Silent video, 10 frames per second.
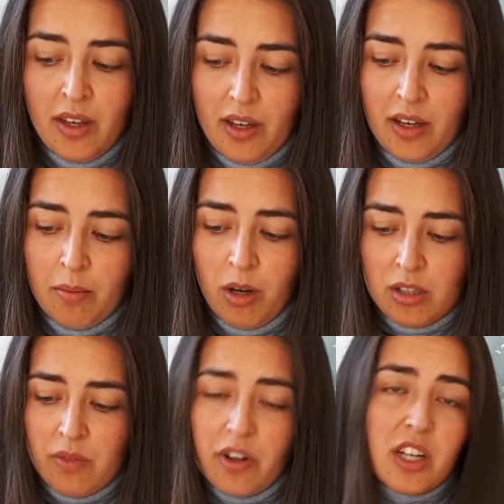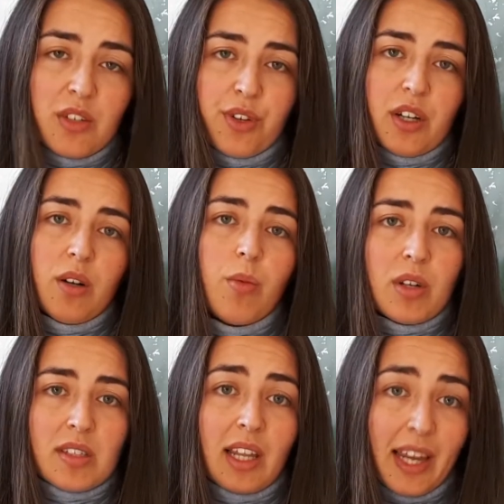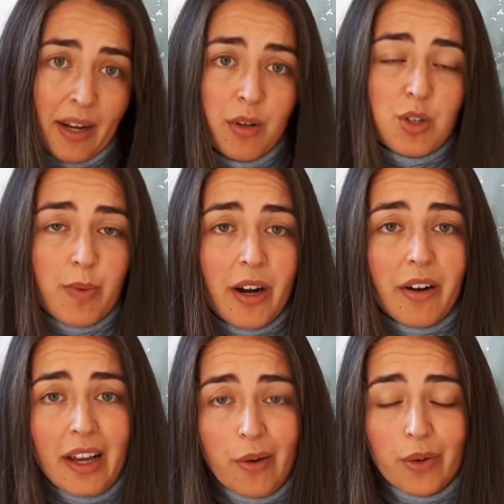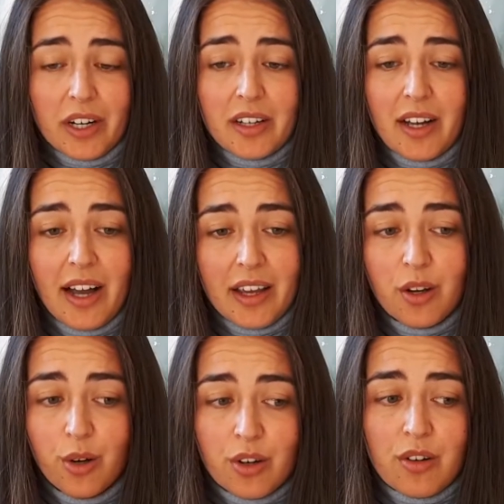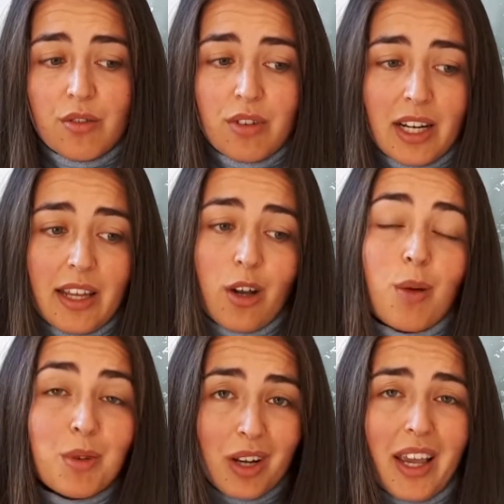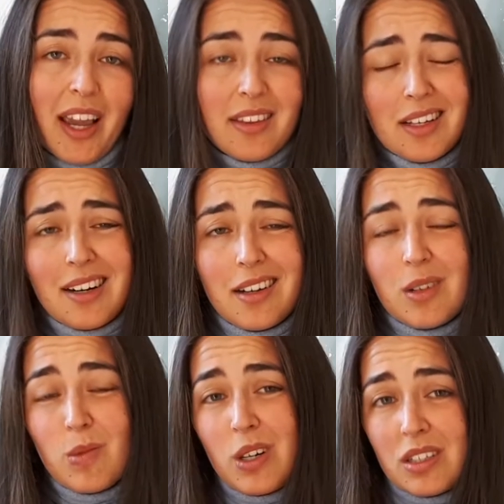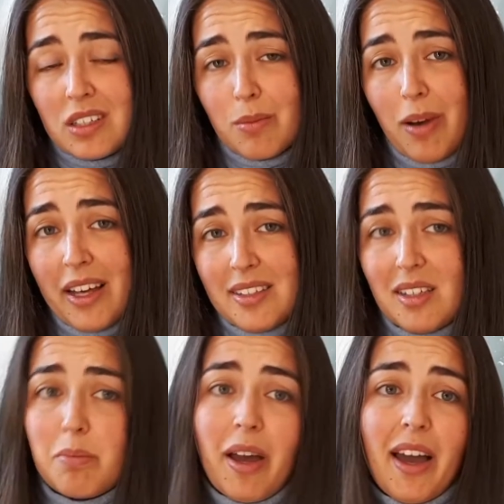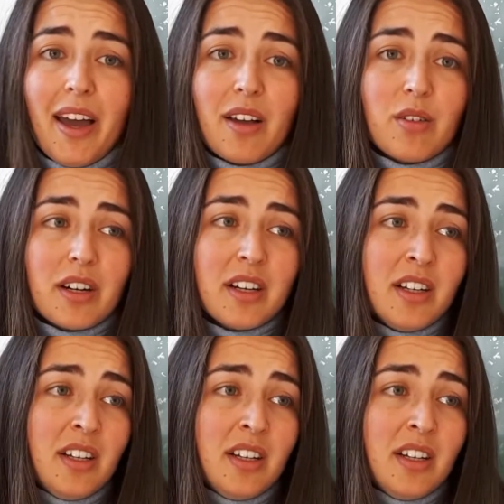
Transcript: Also very difficult was the language barrier, where I couldn't really communicate that I didn't want a plastic bag or